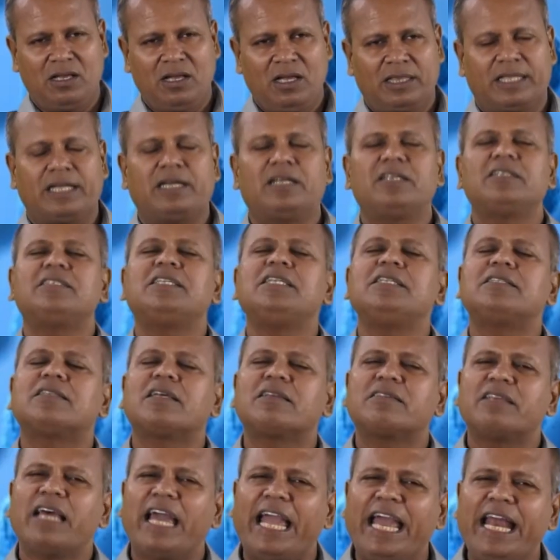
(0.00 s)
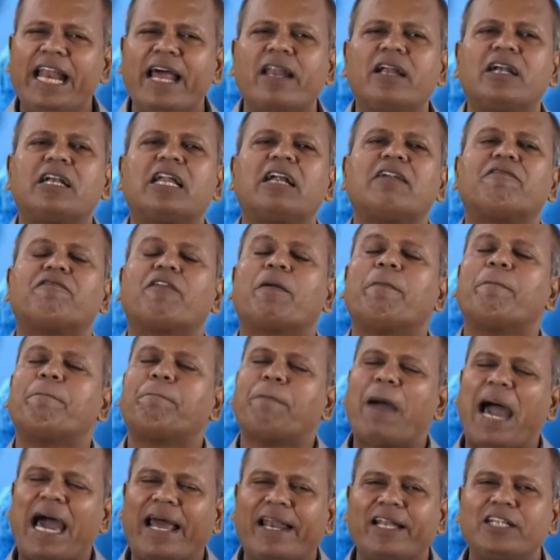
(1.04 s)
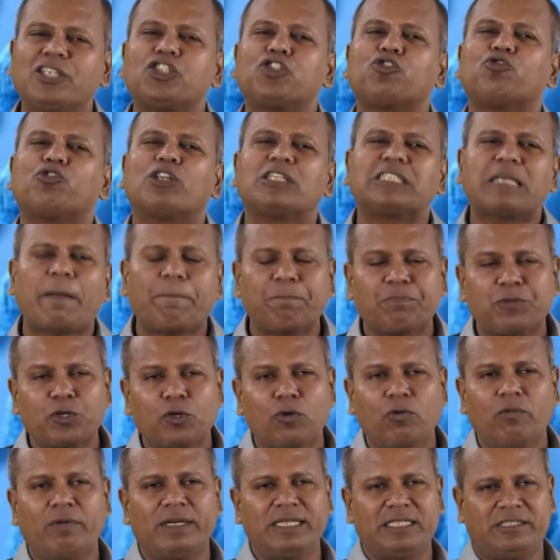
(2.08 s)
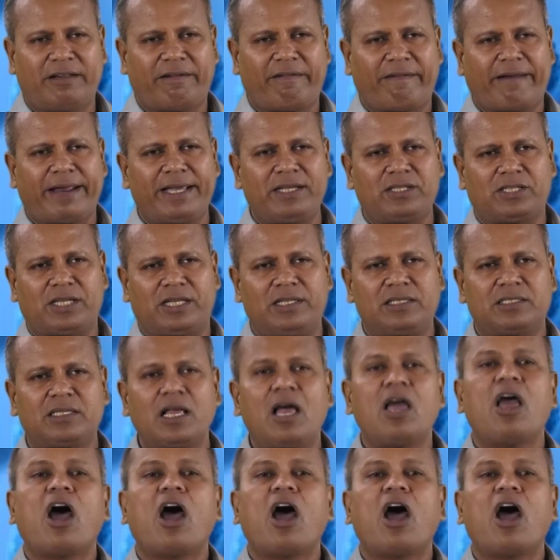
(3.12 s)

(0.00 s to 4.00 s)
The diseases inherited from parents to the subsequent generations